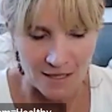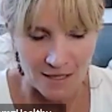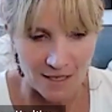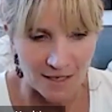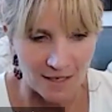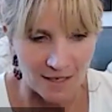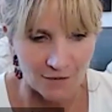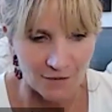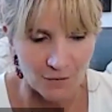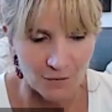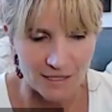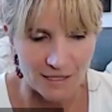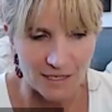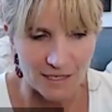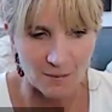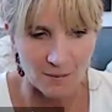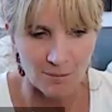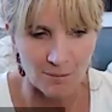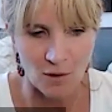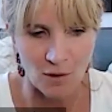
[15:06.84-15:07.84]
that if we
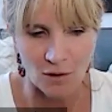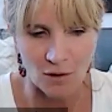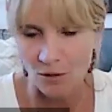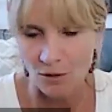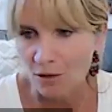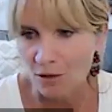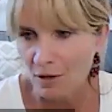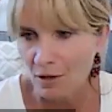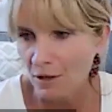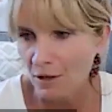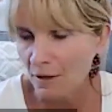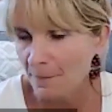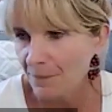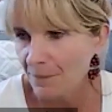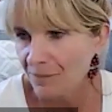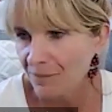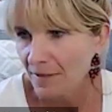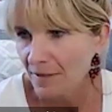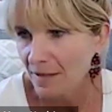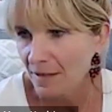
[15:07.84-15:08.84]
did a poll,
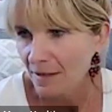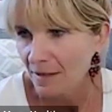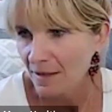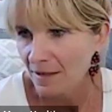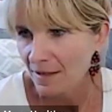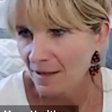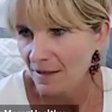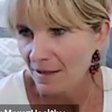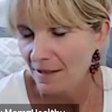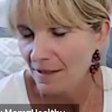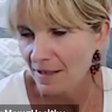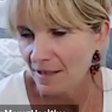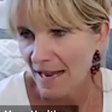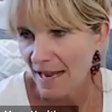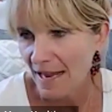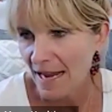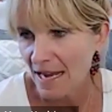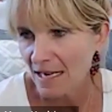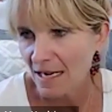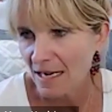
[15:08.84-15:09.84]
that
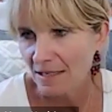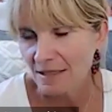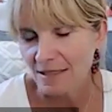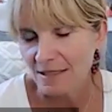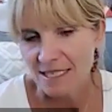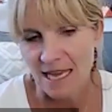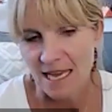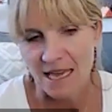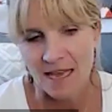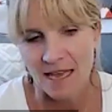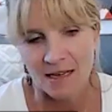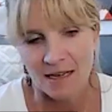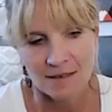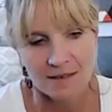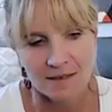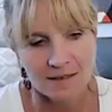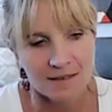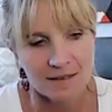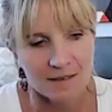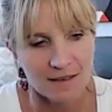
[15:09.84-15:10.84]
8 out of
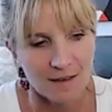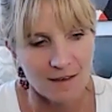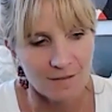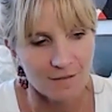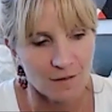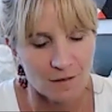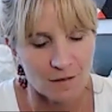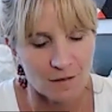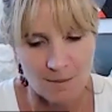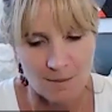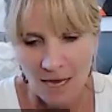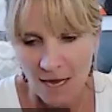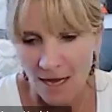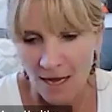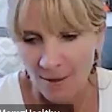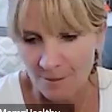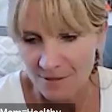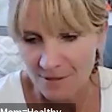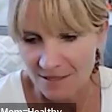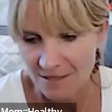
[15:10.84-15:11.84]
10 of those
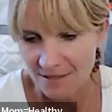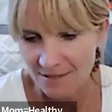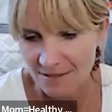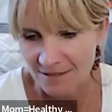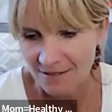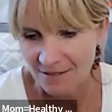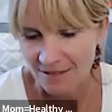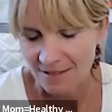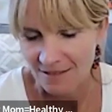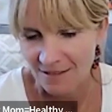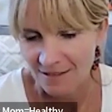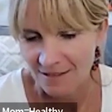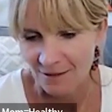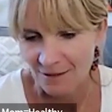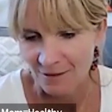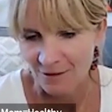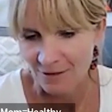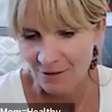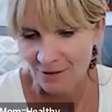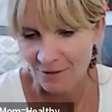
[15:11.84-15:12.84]
moms
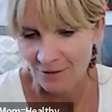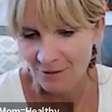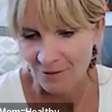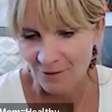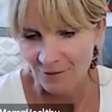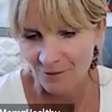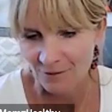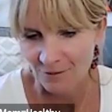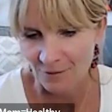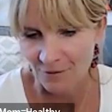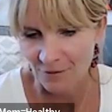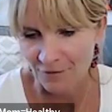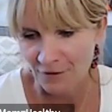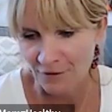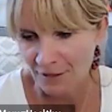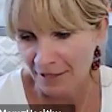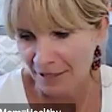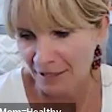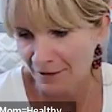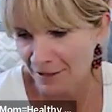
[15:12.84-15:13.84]
were
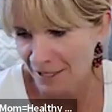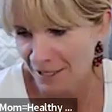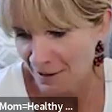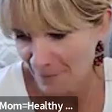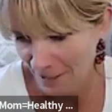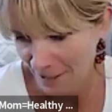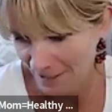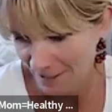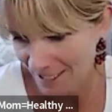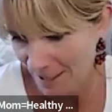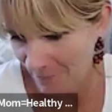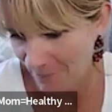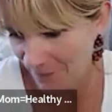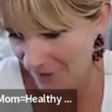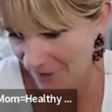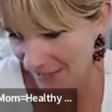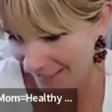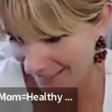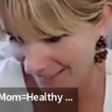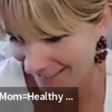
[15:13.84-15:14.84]
feeling guilty about
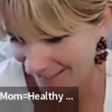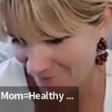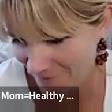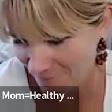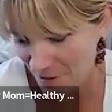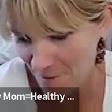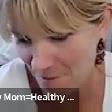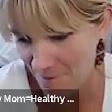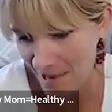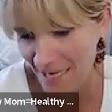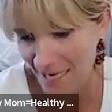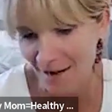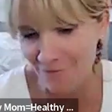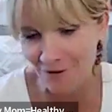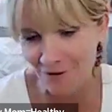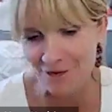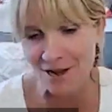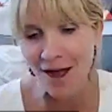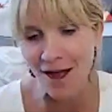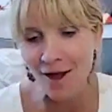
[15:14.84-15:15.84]
something, and we may
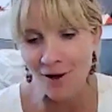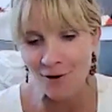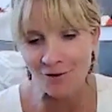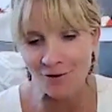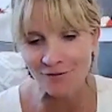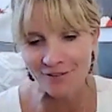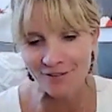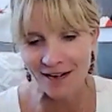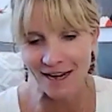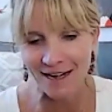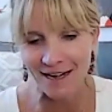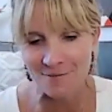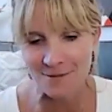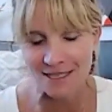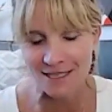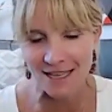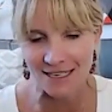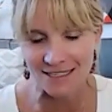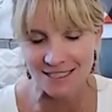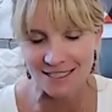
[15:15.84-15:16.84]
never know, right? I
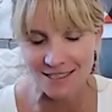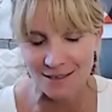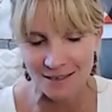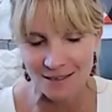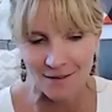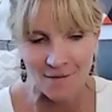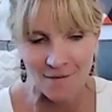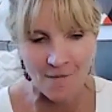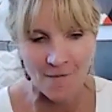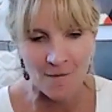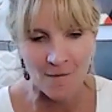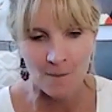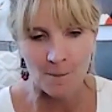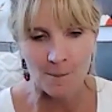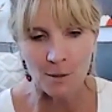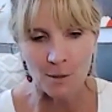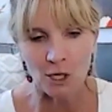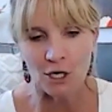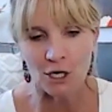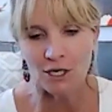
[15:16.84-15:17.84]
mean, that's the
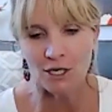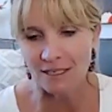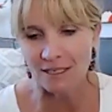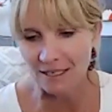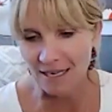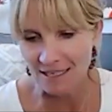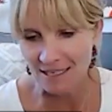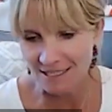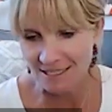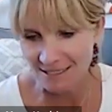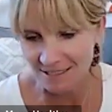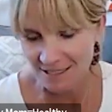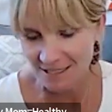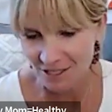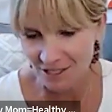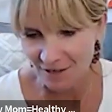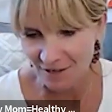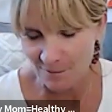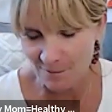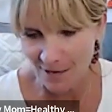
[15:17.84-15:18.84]
burden and
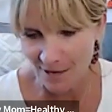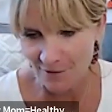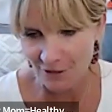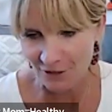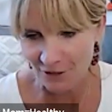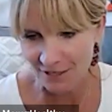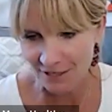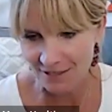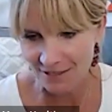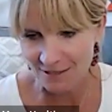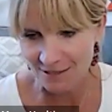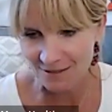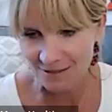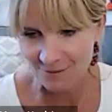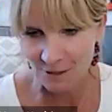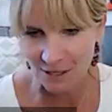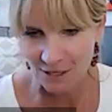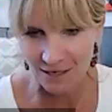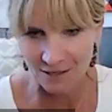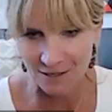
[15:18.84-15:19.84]
isolation of motherhood, is
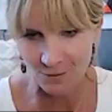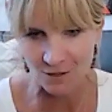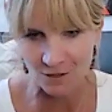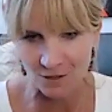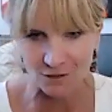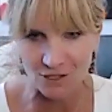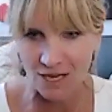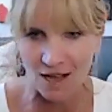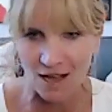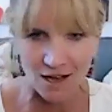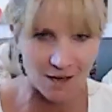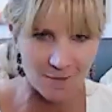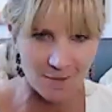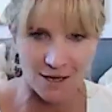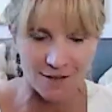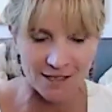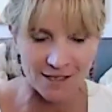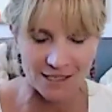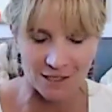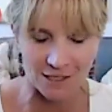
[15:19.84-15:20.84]
because we don't talk
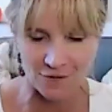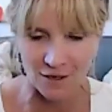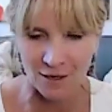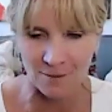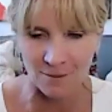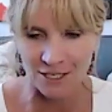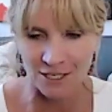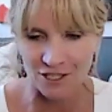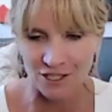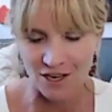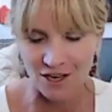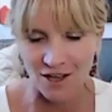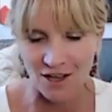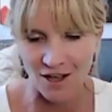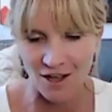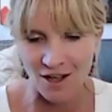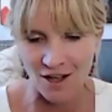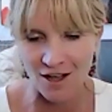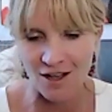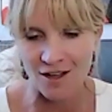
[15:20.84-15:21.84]
about things very much, it
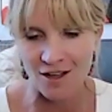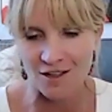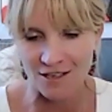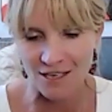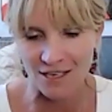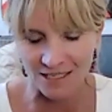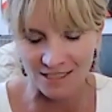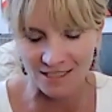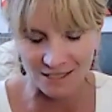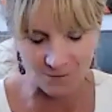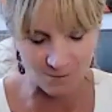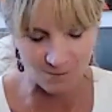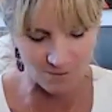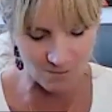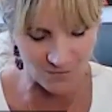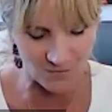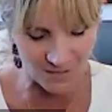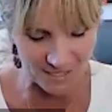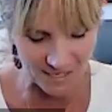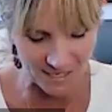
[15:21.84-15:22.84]
all gets
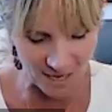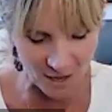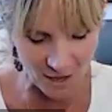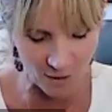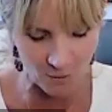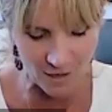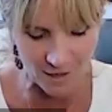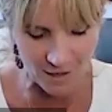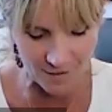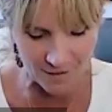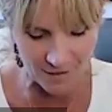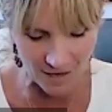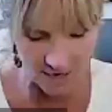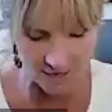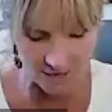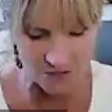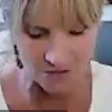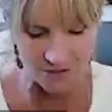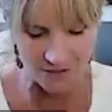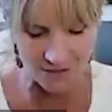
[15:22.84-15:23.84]
dealt with
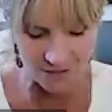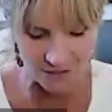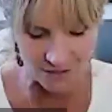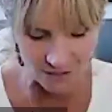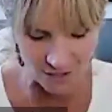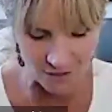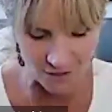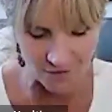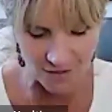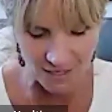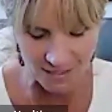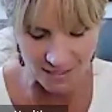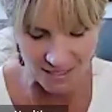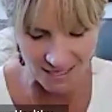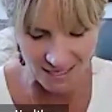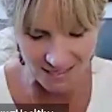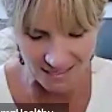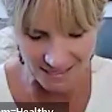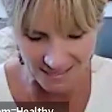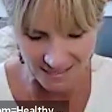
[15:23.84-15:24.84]
under the surface.
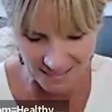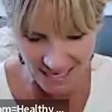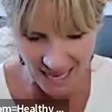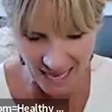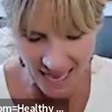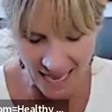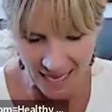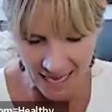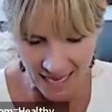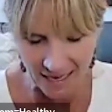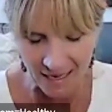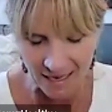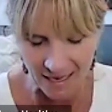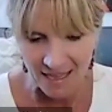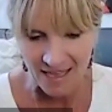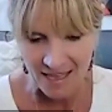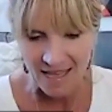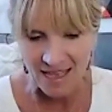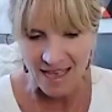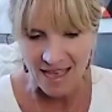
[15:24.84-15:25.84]
And dang,
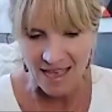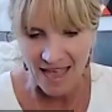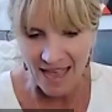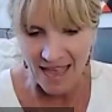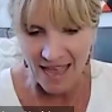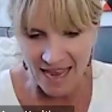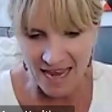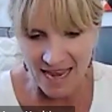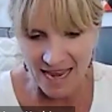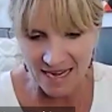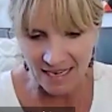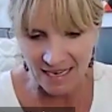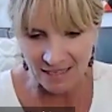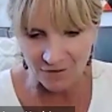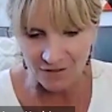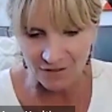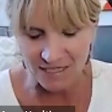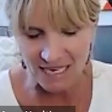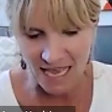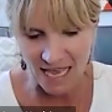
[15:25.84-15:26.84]
8
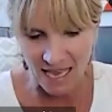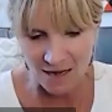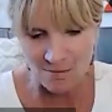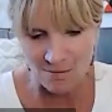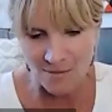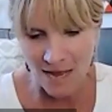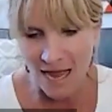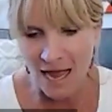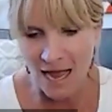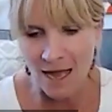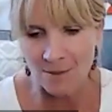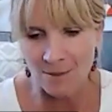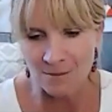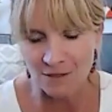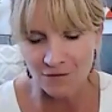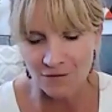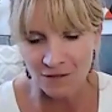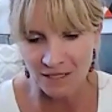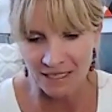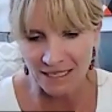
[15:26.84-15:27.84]
out of 10
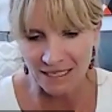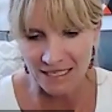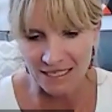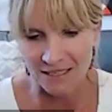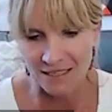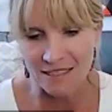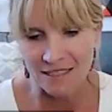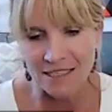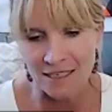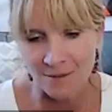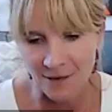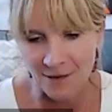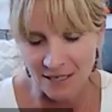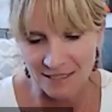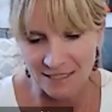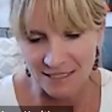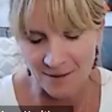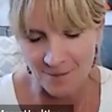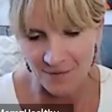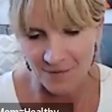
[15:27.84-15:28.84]
moms feeling guilty
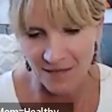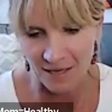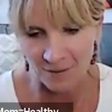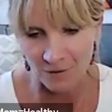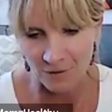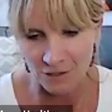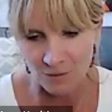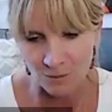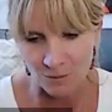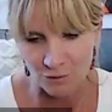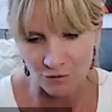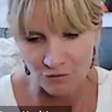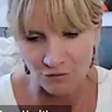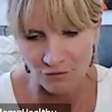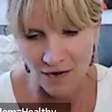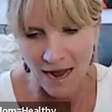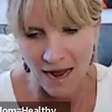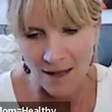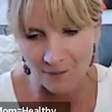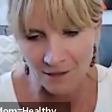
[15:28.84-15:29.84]
about something, which
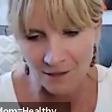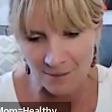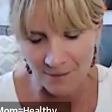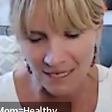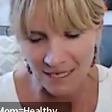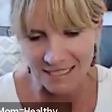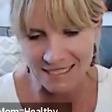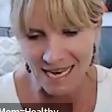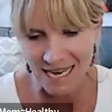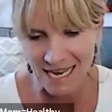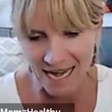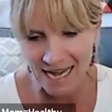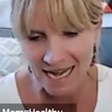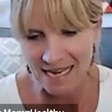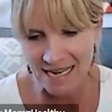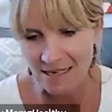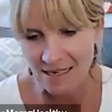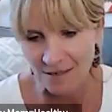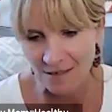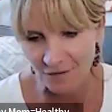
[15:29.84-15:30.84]
probably means
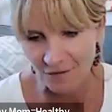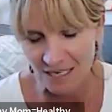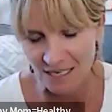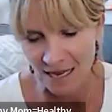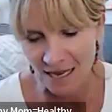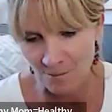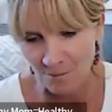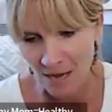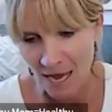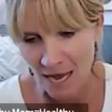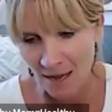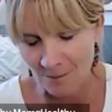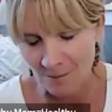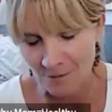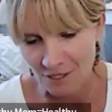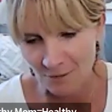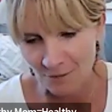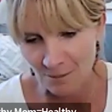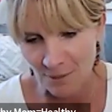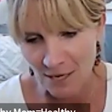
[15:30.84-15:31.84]
8 out of 10
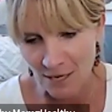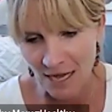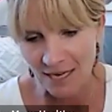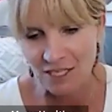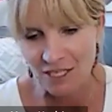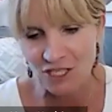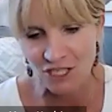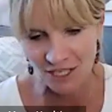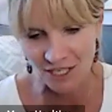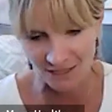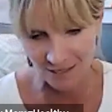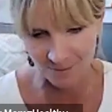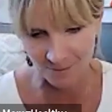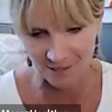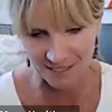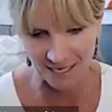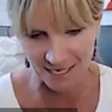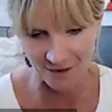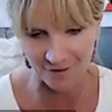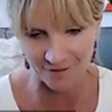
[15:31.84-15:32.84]
moms are punishing
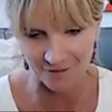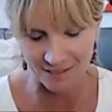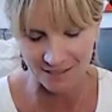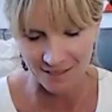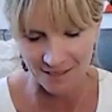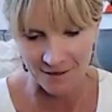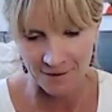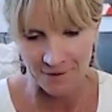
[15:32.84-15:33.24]
themselves.